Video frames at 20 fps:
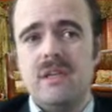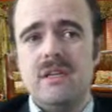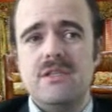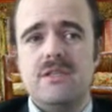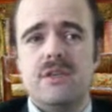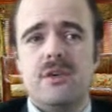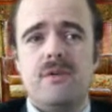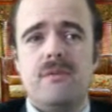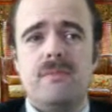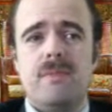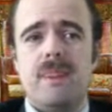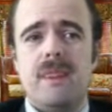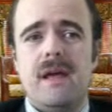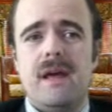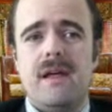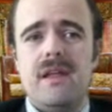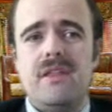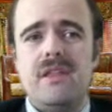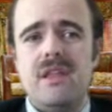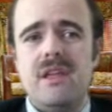So
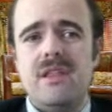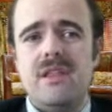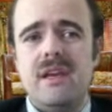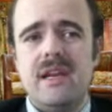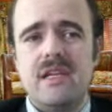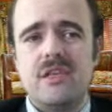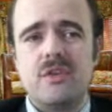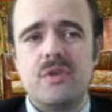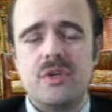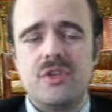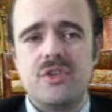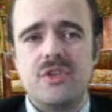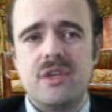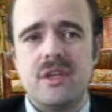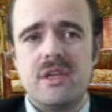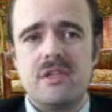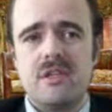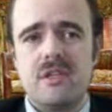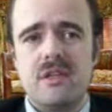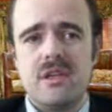the next question
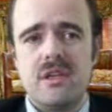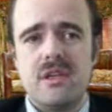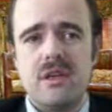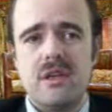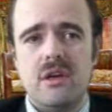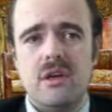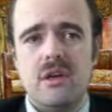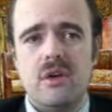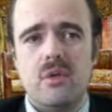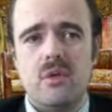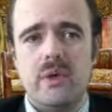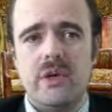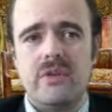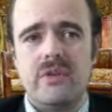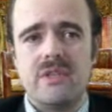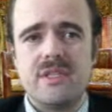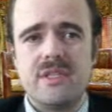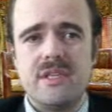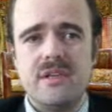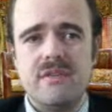that we
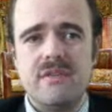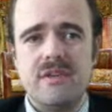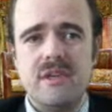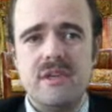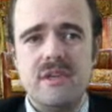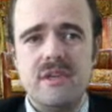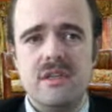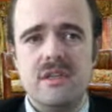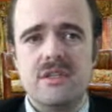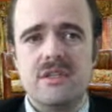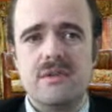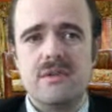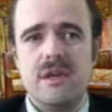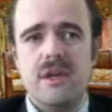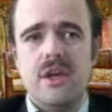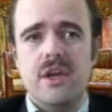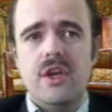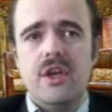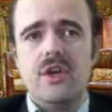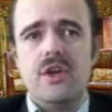received here is,
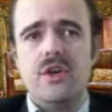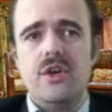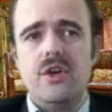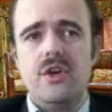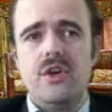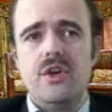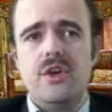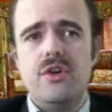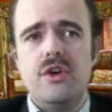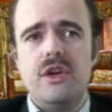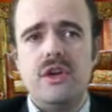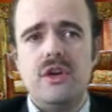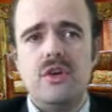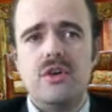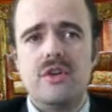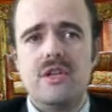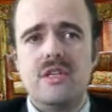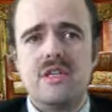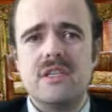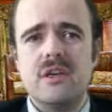you're
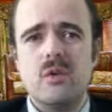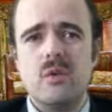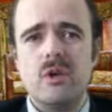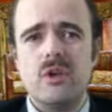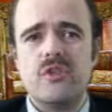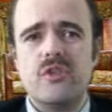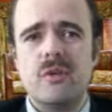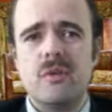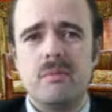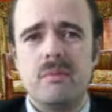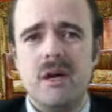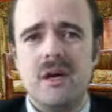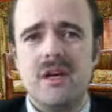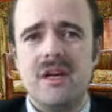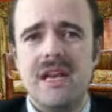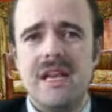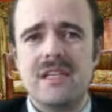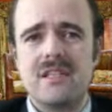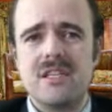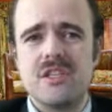conducting a workshop on
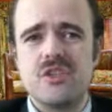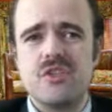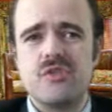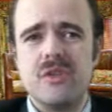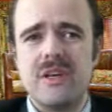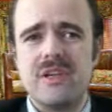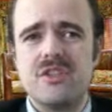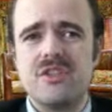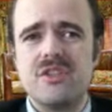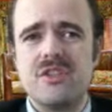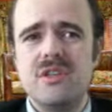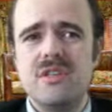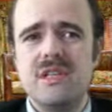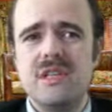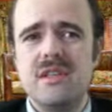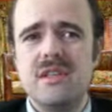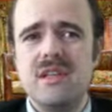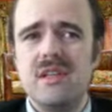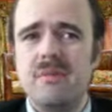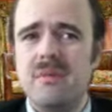market access strategies
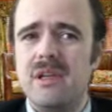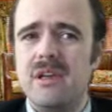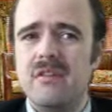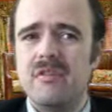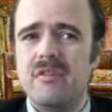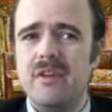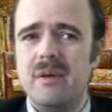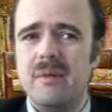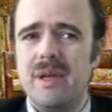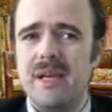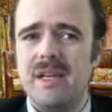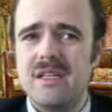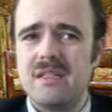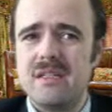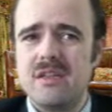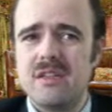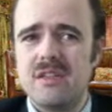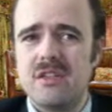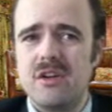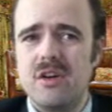at the MENA Pharma
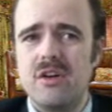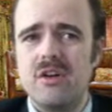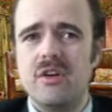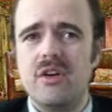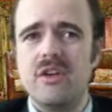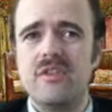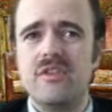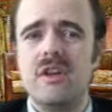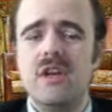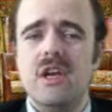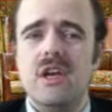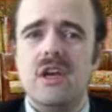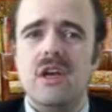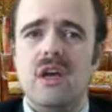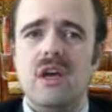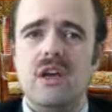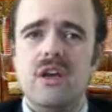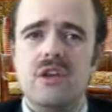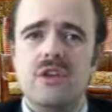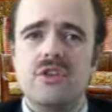Excellence Congress.
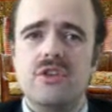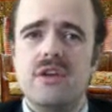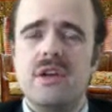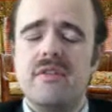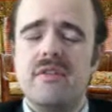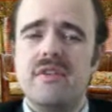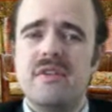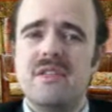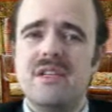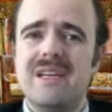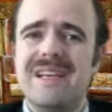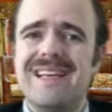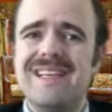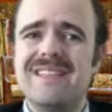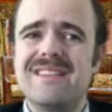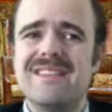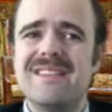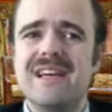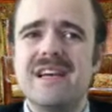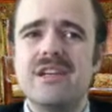Could you give us an
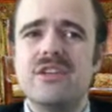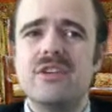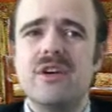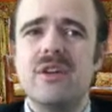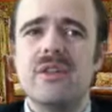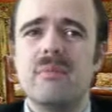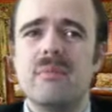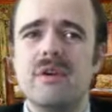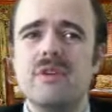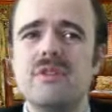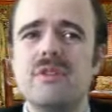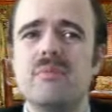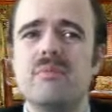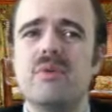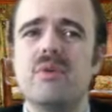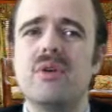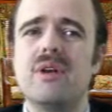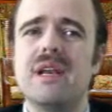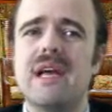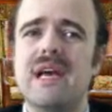insight on the most
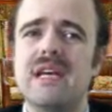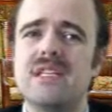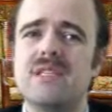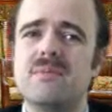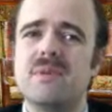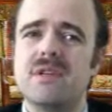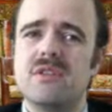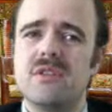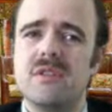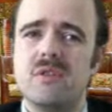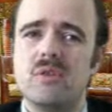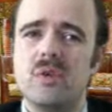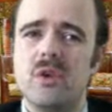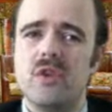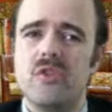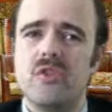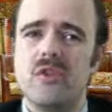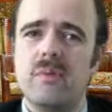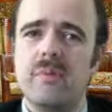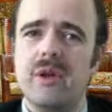important aspects of the
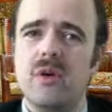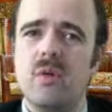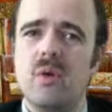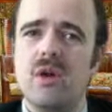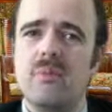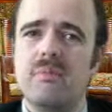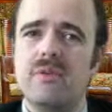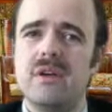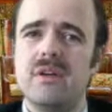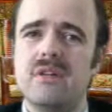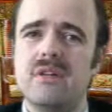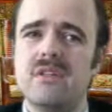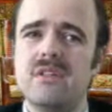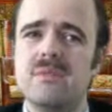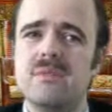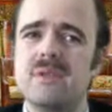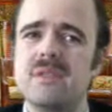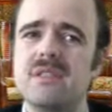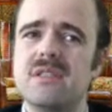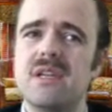workshop and what
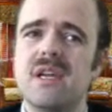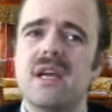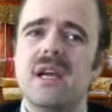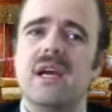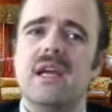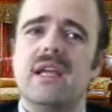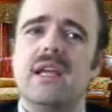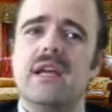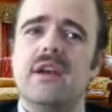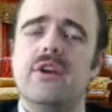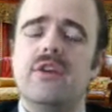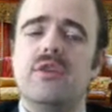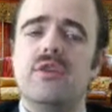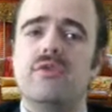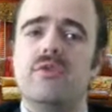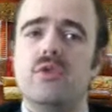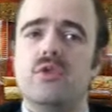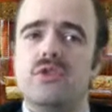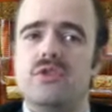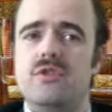participants cannot
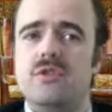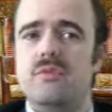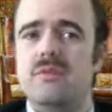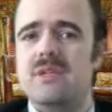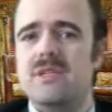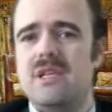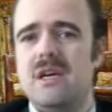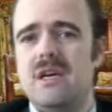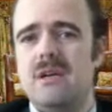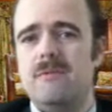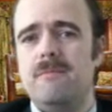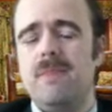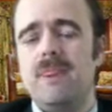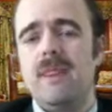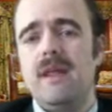afford to miss out?